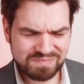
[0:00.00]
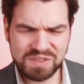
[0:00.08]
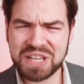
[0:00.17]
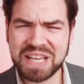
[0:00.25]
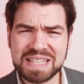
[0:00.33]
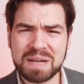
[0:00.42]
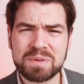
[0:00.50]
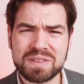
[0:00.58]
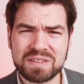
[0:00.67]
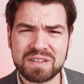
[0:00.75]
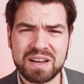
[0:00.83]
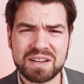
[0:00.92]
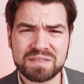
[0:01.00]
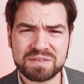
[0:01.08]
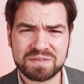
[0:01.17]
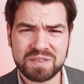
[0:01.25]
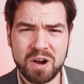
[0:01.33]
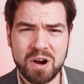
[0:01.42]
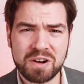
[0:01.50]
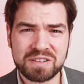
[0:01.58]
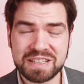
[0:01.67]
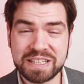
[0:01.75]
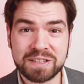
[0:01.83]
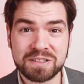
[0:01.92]
You that with a lot of hard
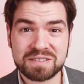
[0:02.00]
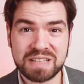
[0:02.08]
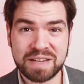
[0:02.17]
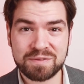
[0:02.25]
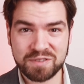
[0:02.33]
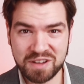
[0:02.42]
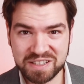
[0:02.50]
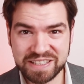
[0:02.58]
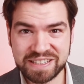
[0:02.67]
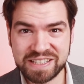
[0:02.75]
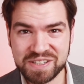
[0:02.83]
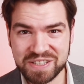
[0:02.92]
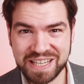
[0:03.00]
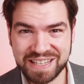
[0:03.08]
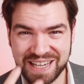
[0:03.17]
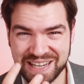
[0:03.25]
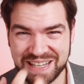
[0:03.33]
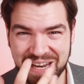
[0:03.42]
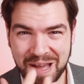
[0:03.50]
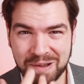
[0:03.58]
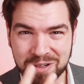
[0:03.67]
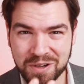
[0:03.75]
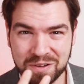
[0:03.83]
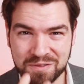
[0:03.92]
liquor like vodka. You get kind of that
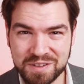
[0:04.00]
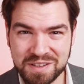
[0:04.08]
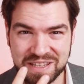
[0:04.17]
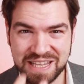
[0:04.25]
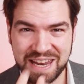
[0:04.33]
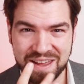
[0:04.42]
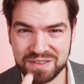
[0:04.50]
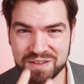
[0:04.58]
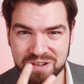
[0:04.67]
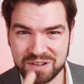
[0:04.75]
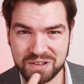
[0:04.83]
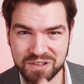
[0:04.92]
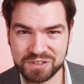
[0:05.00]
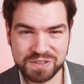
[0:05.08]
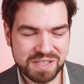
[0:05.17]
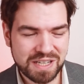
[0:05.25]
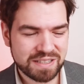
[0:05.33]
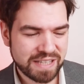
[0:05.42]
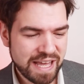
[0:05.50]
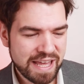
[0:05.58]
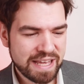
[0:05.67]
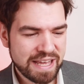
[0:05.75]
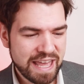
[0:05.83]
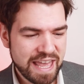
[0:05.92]
alcohol feeling, that ethanol on your tongue.
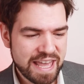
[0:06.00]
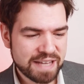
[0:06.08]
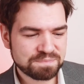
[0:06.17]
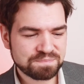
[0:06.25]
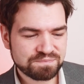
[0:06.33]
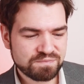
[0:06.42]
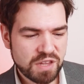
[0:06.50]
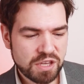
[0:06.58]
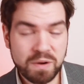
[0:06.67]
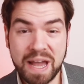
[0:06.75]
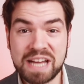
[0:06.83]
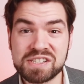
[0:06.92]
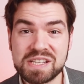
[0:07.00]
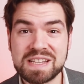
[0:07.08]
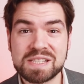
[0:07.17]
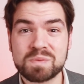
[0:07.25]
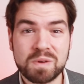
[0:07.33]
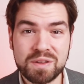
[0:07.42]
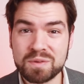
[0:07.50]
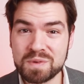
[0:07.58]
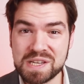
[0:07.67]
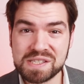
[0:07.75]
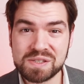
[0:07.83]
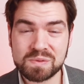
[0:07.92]
And, actually, that's one of the
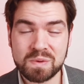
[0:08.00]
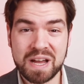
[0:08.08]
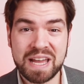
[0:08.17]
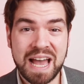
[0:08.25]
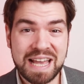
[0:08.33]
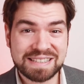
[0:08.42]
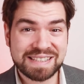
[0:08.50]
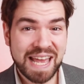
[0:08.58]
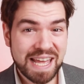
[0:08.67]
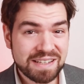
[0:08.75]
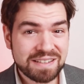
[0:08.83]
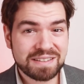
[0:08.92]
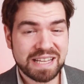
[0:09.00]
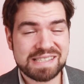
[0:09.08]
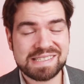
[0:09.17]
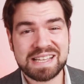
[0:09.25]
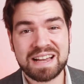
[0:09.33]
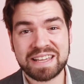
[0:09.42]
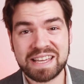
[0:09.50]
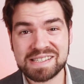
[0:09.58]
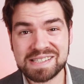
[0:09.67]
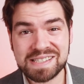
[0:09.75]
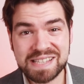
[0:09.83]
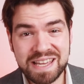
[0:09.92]
reasons why I tend to let sake
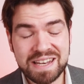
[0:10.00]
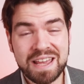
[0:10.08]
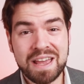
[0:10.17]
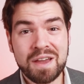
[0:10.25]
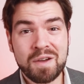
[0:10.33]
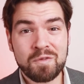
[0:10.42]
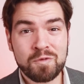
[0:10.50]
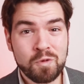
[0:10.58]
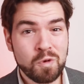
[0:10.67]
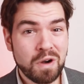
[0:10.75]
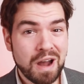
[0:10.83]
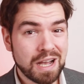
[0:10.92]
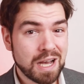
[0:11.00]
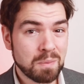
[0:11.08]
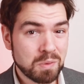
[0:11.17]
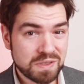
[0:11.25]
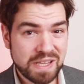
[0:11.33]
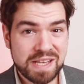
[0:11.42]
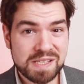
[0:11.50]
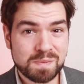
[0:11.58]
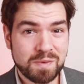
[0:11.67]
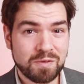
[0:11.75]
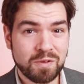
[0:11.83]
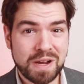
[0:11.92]
sit for a couple days
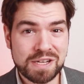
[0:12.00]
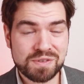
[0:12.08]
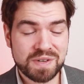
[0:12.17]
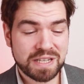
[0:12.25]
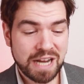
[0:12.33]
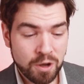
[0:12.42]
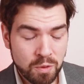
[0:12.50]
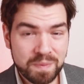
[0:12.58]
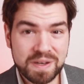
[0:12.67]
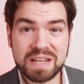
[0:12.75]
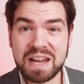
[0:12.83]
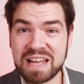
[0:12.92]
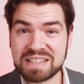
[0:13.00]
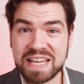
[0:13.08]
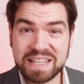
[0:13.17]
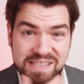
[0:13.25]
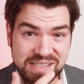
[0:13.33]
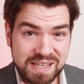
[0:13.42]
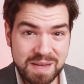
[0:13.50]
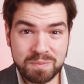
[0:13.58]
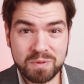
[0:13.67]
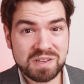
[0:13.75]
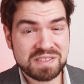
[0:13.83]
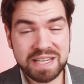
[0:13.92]
before I drink it. I open it, I take a
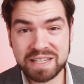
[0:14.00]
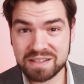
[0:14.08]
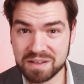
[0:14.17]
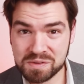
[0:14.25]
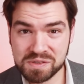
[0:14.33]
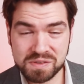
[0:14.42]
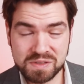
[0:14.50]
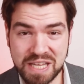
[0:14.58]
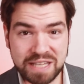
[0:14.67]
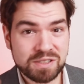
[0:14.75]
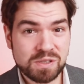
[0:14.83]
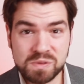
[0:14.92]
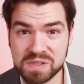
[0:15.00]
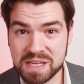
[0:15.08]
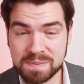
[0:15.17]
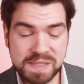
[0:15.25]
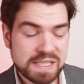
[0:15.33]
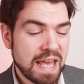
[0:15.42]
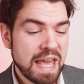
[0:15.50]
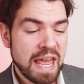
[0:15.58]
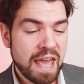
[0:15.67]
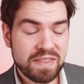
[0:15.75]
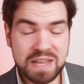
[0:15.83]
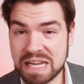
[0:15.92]
sip, or I take two sips,
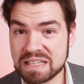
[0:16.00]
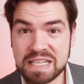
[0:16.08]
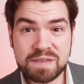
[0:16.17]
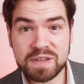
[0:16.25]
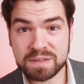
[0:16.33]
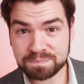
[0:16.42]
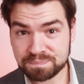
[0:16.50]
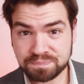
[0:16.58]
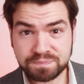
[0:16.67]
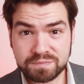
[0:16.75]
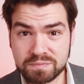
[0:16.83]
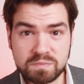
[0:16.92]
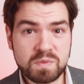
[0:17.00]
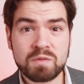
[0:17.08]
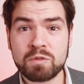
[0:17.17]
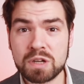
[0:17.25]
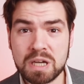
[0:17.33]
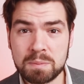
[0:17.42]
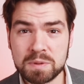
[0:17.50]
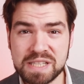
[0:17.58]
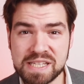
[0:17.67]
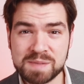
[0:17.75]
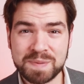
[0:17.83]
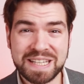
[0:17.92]
and then I leave it for a couple
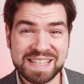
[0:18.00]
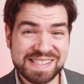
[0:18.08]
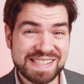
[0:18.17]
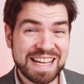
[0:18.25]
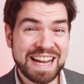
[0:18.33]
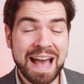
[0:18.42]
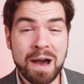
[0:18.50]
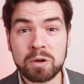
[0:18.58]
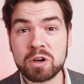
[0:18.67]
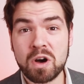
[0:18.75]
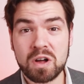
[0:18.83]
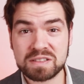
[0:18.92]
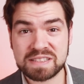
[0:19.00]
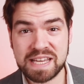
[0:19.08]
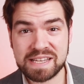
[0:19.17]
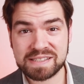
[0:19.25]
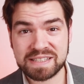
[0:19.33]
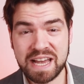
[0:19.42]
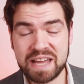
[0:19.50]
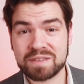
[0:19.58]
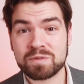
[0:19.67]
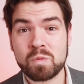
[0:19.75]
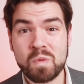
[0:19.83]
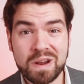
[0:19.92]
days because that alcohol taste kind
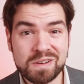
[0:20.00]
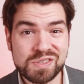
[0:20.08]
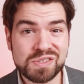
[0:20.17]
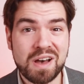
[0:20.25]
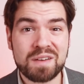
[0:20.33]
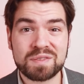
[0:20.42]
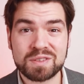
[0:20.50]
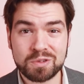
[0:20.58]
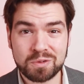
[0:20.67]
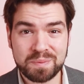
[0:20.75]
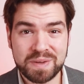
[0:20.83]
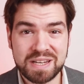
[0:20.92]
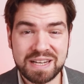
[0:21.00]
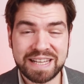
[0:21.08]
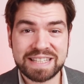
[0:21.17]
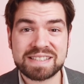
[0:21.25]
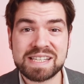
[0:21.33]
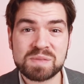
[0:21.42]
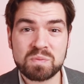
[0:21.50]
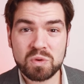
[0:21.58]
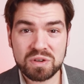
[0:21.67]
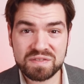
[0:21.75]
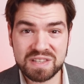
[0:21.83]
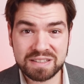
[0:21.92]
of wears off a little bit and I can taste
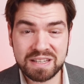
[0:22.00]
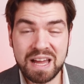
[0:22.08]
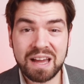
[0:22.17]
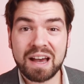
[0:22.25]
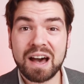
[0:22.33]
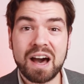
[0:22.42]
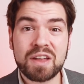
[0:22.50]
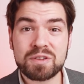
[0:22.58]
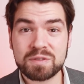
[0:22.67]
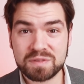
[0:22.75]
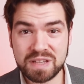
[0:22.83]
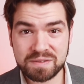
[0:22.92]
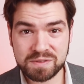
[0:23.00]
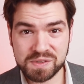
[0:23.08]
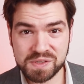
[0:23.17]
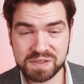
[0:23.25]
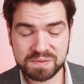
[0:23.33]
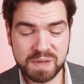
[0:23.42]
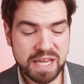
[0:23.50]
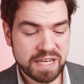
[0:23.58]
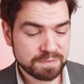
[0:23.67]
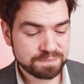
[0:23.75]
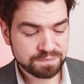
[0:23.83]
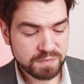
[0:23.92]
more of the other flavors in it.